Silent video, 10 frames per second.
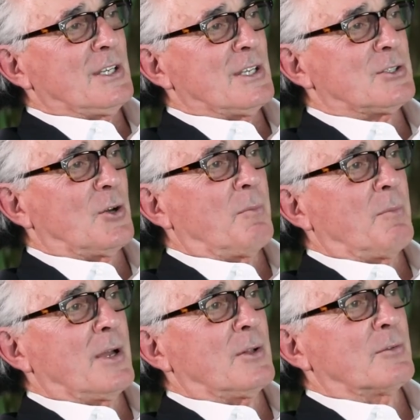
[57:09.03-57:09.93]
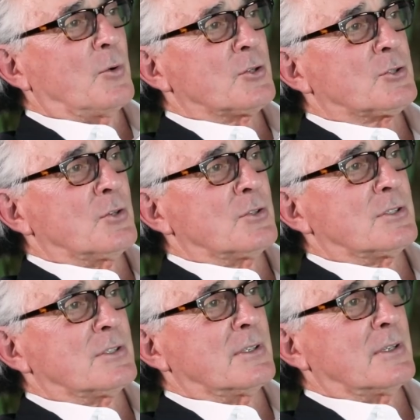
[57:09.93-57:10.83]
And so Michael, of course,
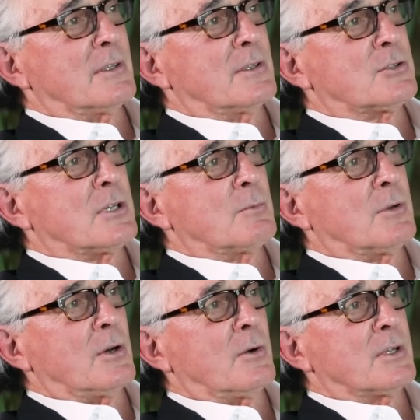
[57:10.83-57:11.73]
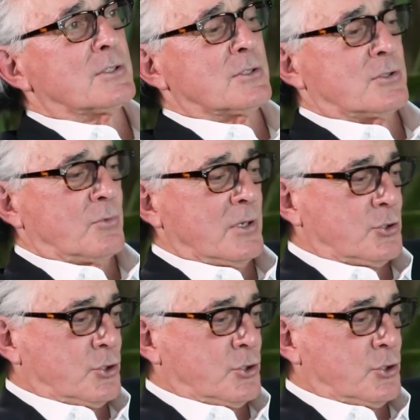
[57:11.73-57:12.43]
turns the same color as his red